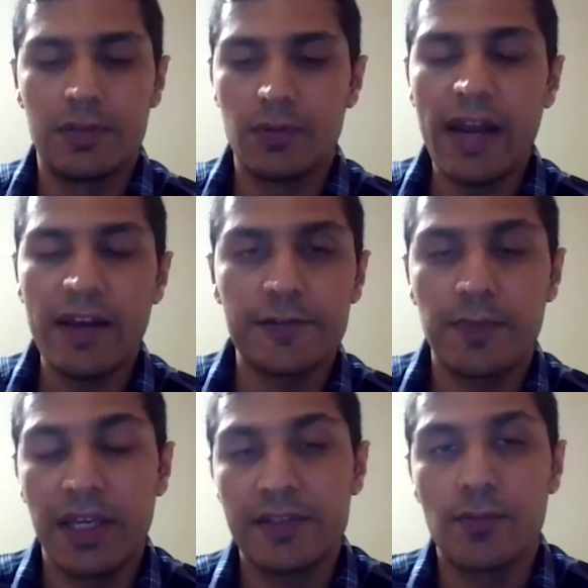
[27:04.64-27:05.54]
So that
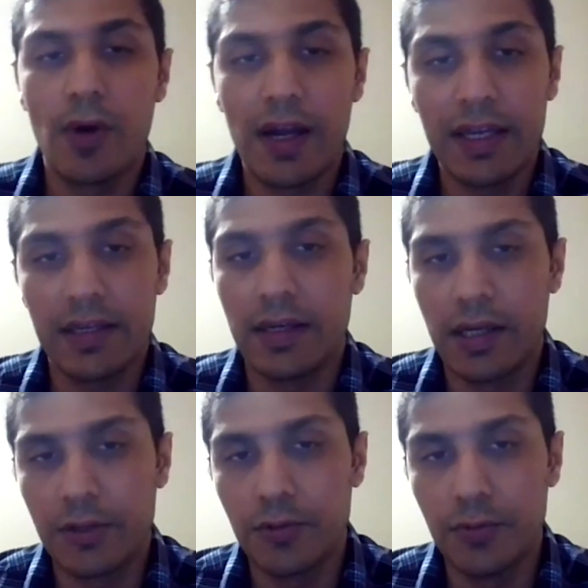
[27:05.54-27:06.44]
explains why
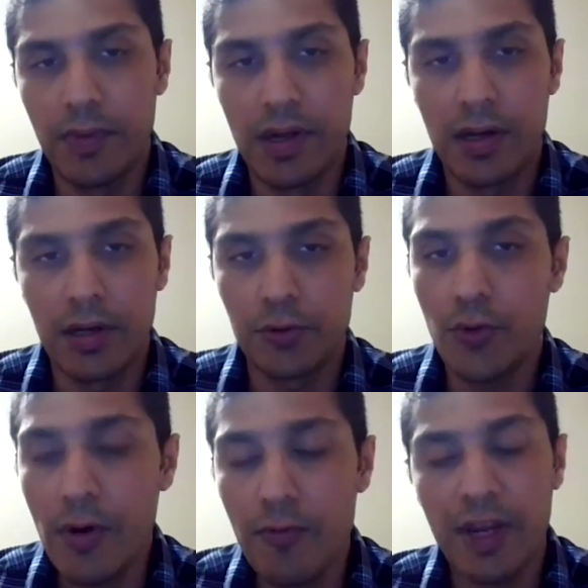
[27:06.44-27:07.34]
a
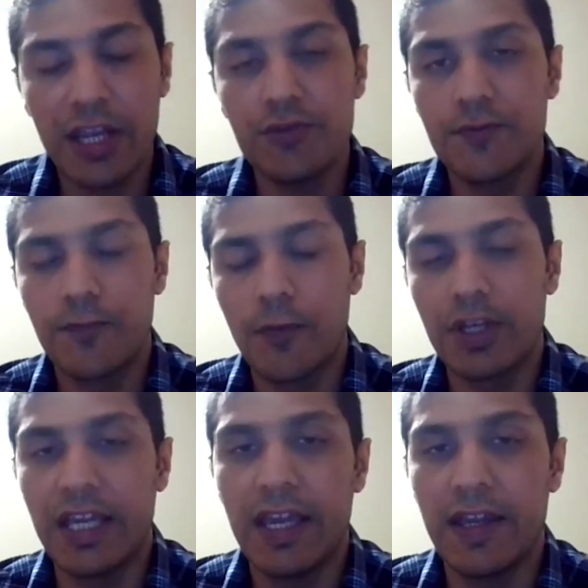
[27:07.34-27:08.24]
good range
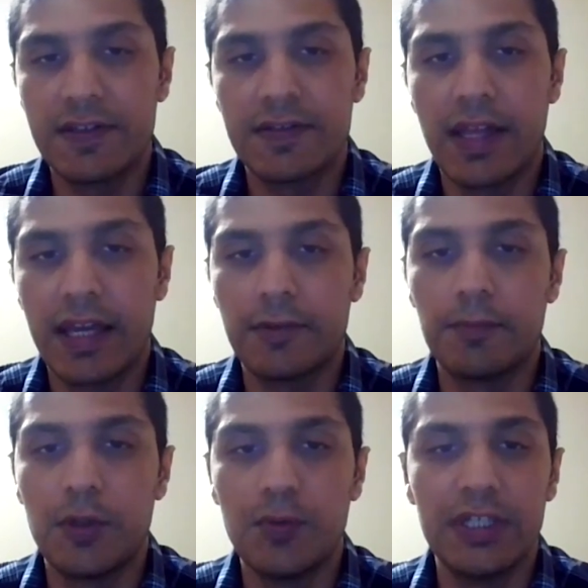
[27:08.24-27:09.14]
for K is like
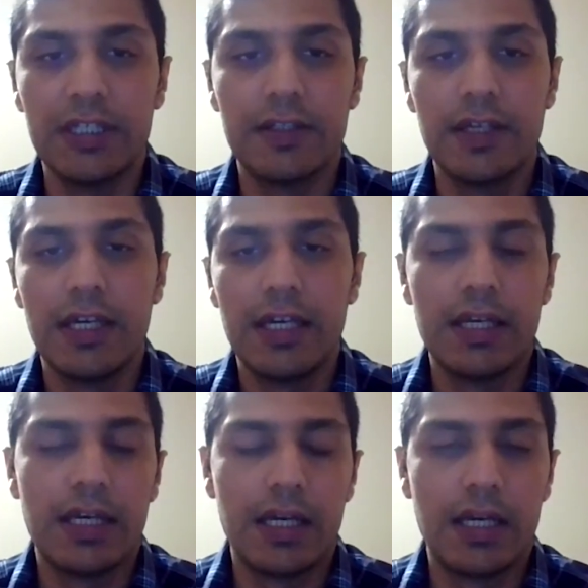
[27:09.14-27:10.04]
between,
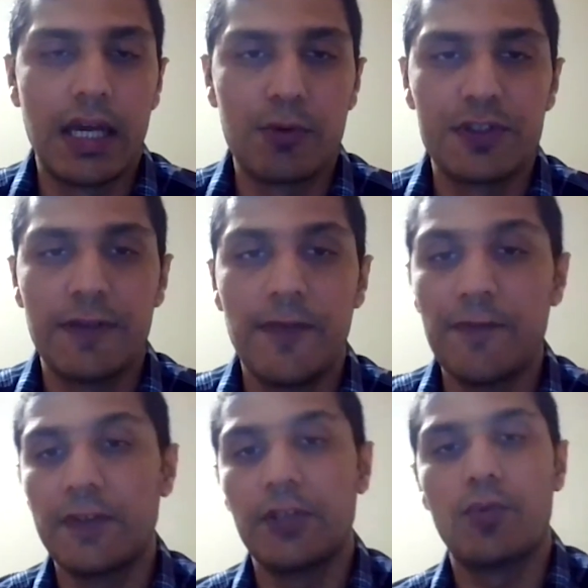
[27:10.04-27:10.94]
I would say,
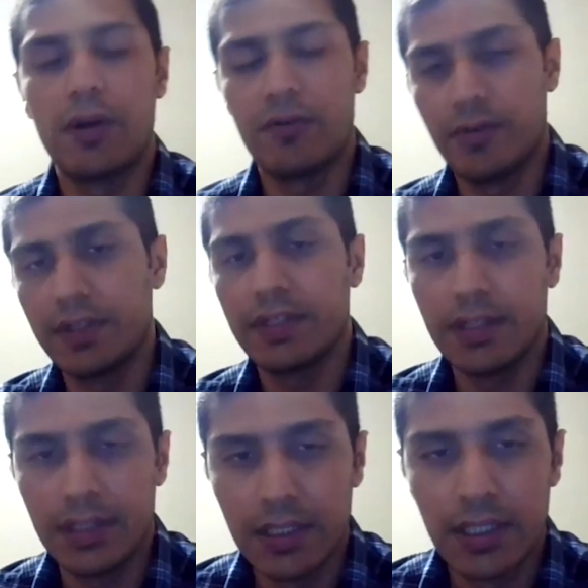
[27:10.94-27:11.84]
50 to 100.
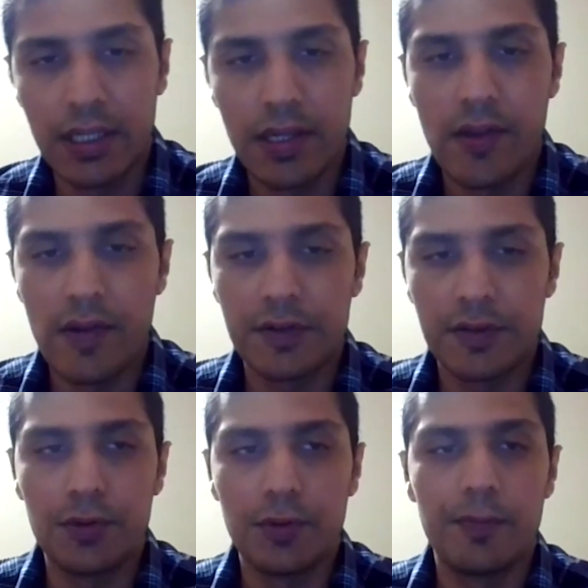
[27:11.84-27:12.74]

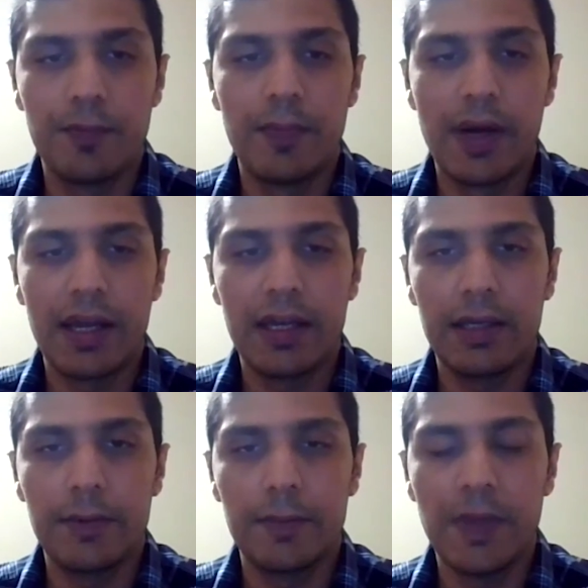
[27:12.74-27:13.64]
So
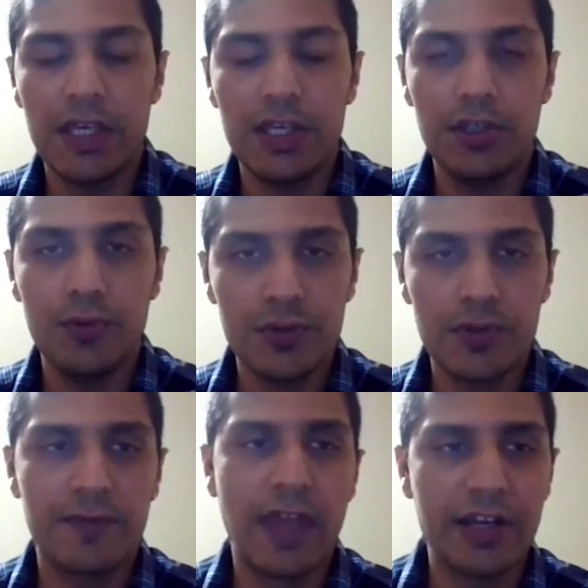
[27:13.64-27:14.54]
by making use
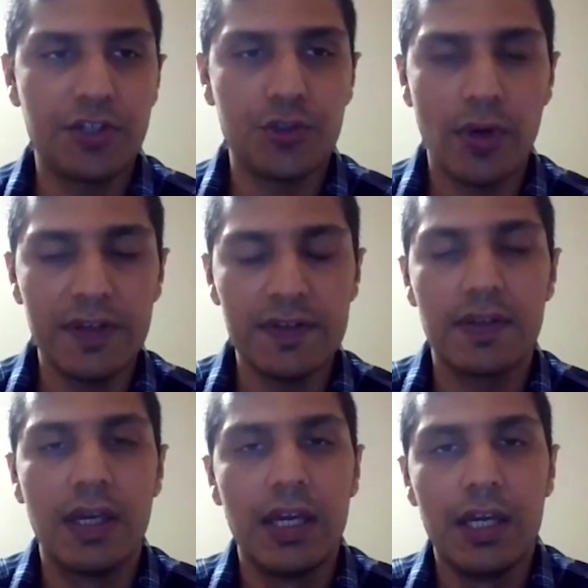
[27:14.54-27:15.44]
of that
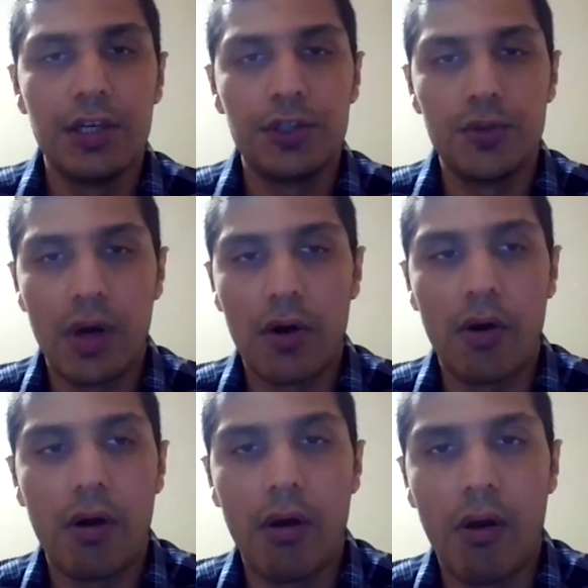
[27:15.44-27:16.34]
choice, you
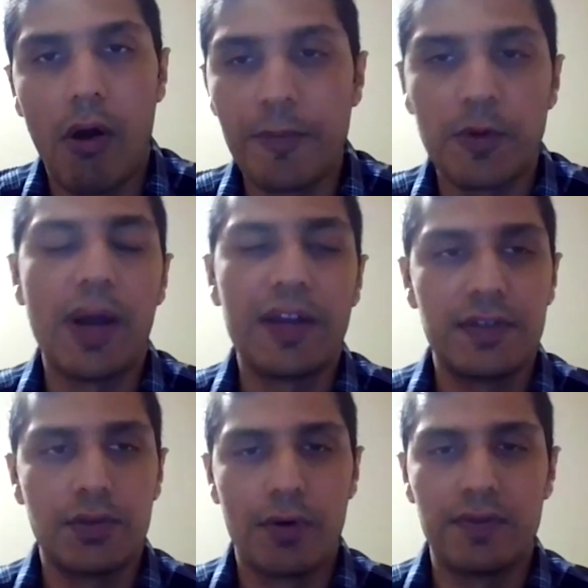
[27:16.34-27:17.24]
are
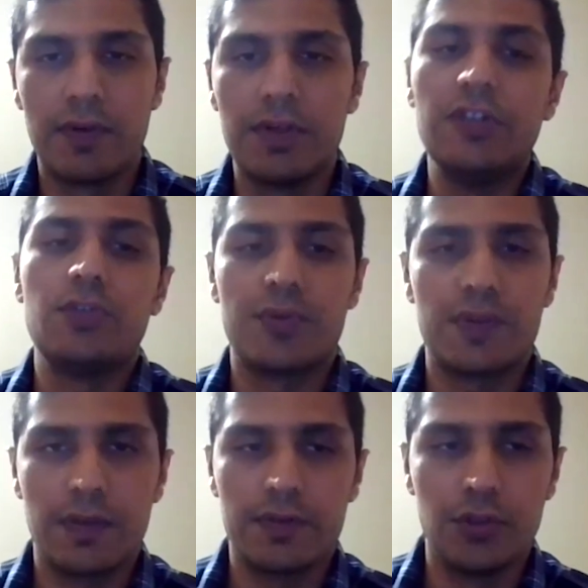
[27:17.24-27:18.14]
optimizing on the
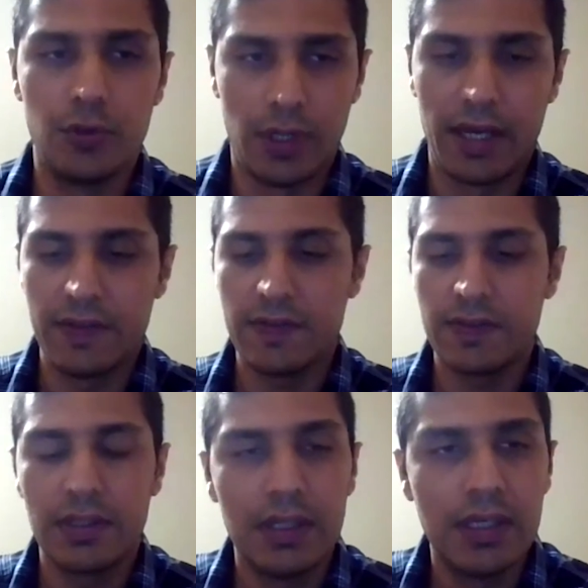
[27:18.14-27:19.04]
resources
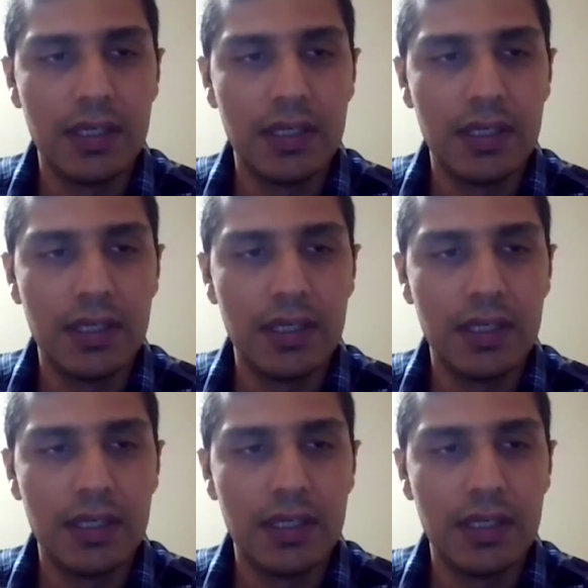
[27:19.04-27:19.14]
utilized.